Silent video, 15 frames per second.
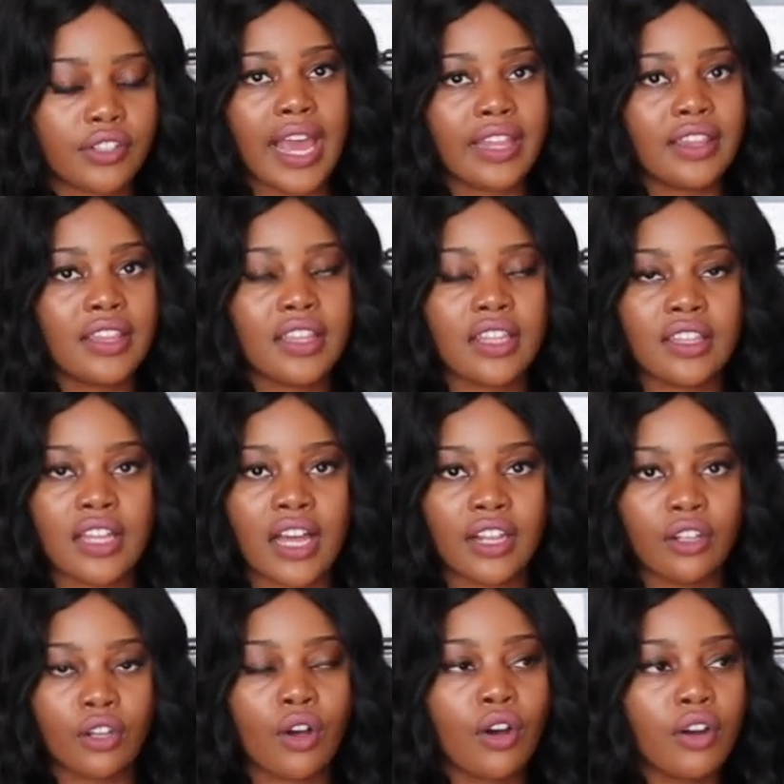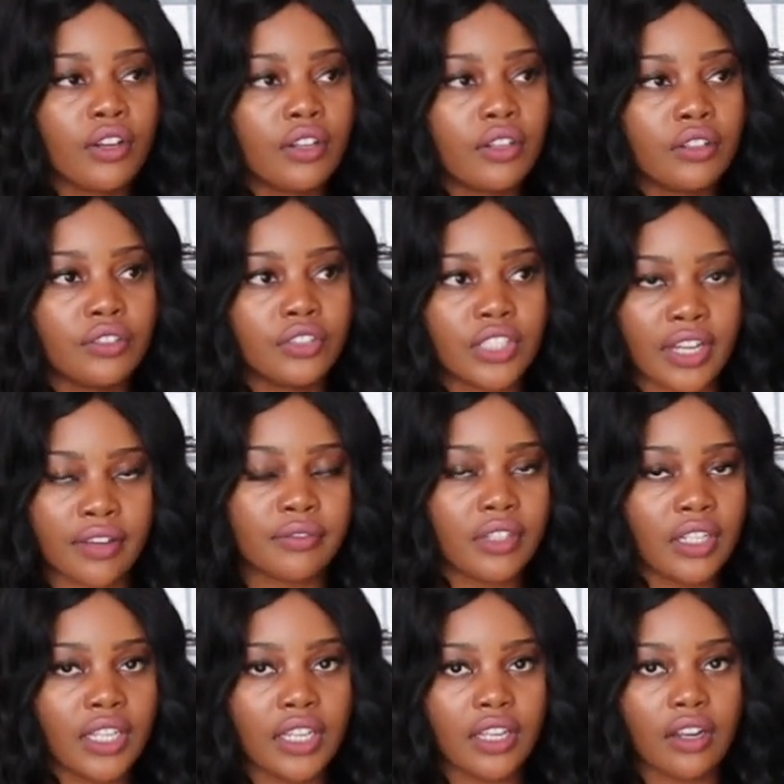And the
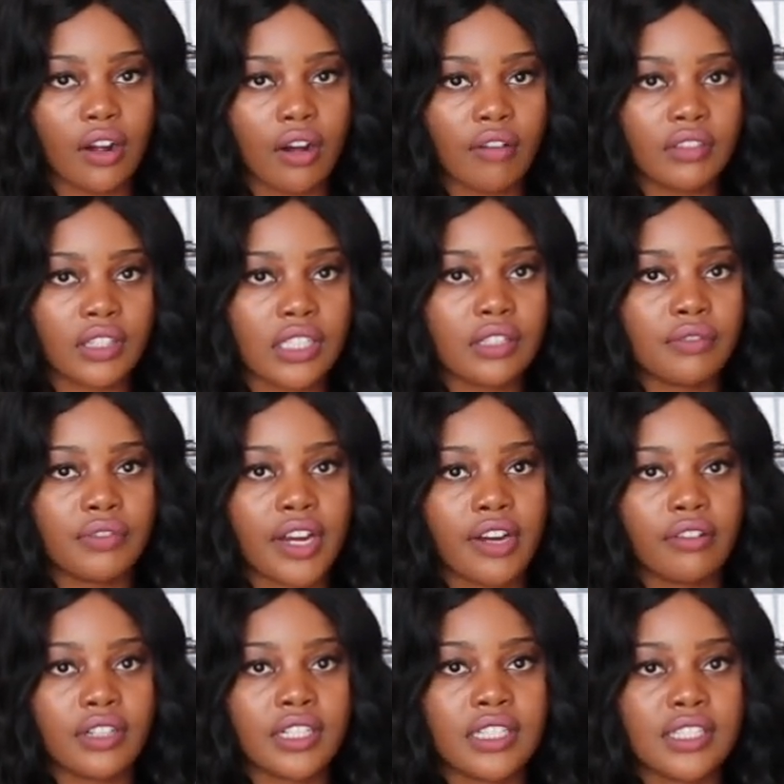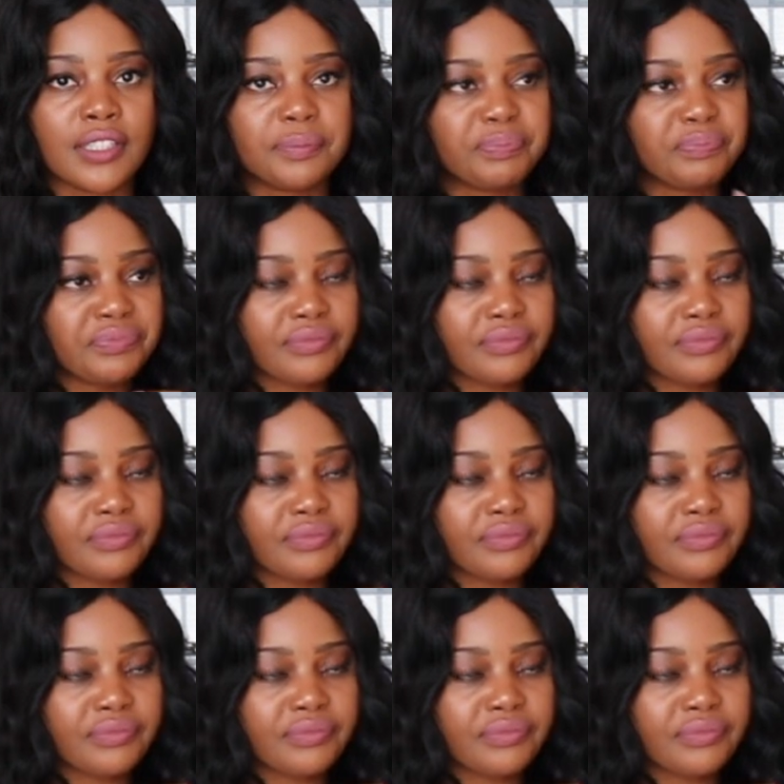longevity of this fragrance